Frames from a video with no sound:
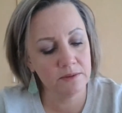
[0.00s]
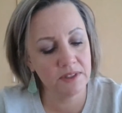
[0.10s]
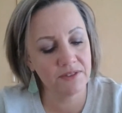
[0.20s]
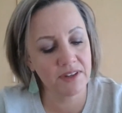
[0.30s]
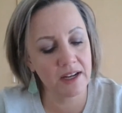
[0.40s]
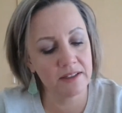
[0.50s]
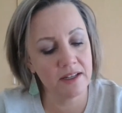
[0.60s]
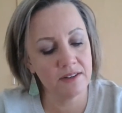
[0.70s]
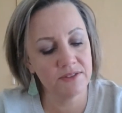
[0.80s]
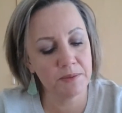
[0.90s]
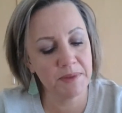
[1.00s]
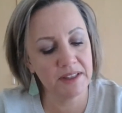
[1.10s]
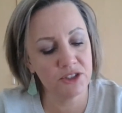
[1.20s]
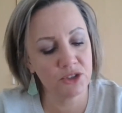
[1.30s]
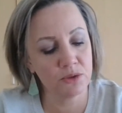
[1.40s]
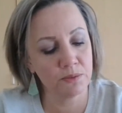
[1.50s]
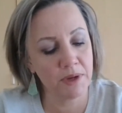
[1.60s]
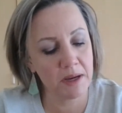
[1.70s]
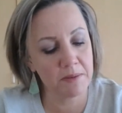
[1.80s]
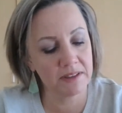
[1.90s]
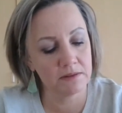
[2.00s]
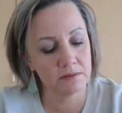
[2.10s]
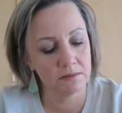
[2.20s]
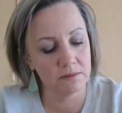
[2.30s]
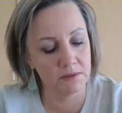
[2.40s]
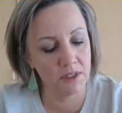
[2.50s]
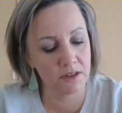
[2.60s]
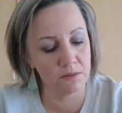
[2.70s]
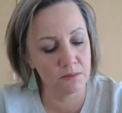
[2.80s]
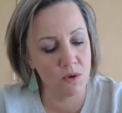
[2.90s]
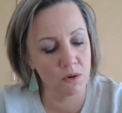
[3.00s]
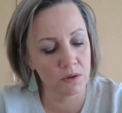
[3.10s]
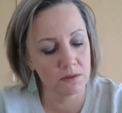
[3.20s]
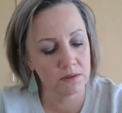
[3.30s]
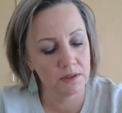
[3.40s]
we've got enough to meet the June payment." "Nothing more?"